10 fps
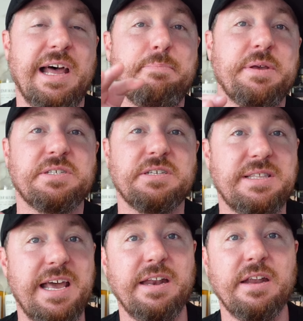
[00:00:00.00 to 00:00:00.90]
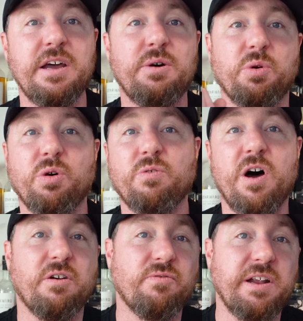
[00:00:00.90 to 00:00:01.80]
That business then brought
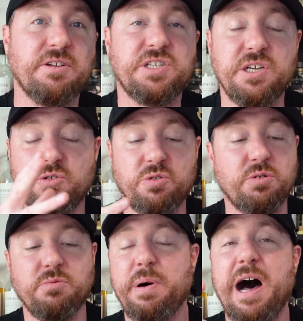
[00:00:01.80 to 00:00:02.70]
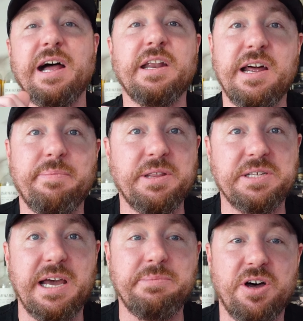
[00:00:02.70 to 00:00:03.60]
Ryan Reynolds in or partnered up at the
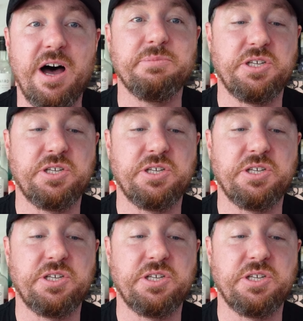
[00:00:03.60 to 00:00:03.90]
same time.